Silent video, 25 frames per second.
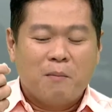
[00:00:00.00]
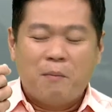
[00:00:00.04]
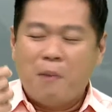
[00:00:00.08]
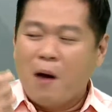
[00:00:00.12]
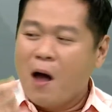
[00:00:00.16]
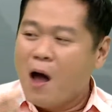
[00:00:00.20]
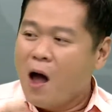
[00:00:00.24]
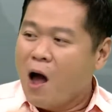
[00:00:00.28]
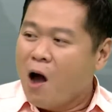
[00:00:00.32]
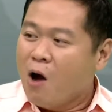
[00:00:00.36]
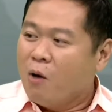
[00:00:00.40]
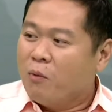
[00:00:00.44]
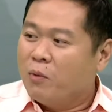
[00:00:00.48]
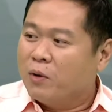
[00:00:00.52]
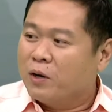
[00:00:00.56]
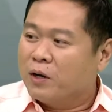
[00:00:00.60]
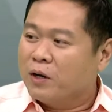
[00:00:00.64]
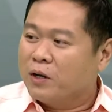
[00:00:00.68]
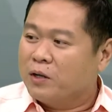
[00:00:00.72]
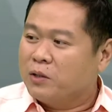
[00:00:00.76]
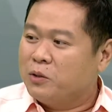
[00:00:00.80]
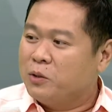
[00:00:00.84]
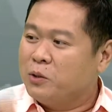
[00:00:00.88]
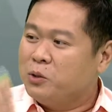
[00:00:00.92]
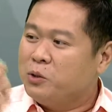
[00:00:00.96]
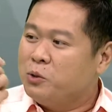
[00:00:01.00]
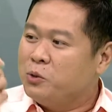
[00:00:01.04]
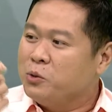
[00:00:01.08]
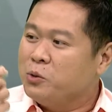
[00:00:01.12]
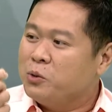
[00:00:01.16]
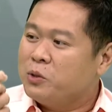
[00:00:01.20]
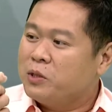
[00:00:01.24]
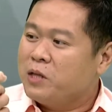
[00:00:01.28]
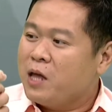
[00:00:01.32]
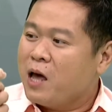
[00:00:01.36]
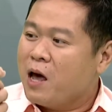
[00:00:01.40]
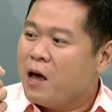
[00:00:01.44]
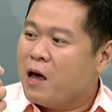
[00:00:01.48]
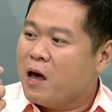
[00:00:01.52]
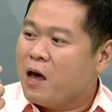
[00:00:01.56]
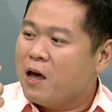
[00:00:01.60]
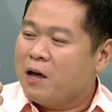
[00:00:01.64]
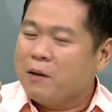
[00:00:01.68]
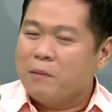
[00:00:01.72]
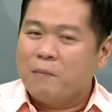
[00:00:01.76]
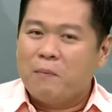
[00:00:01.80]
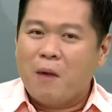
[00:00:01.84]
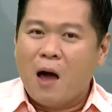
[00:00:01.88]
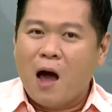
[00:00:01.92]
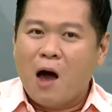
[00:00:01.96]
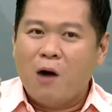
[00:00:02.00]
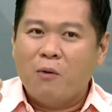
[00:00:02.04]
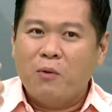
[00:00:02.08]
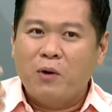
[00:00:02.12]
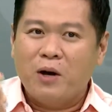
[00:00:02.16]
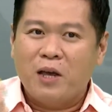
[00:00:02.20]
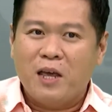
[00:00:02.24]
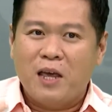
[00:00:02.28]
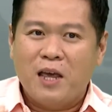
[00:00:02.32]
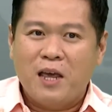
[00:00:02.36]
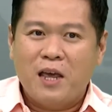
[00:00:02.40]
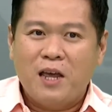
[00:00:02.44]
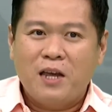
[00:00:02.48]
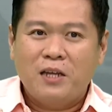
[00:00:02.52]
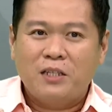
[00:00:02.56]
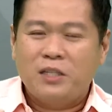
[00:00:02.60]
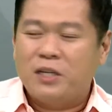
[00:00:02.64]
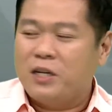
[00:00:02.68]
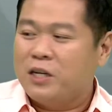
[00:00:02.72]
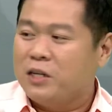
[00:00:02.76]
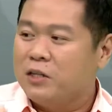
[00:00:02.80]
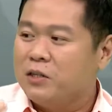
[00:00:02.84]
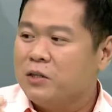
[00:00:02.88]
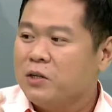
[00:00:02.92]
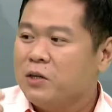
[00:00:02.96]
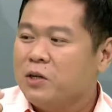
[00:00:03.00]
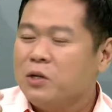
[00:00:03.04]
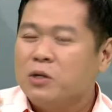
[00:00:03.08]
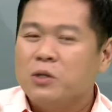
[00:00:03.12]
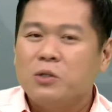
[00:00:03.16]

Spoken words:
power, to choose their power agent,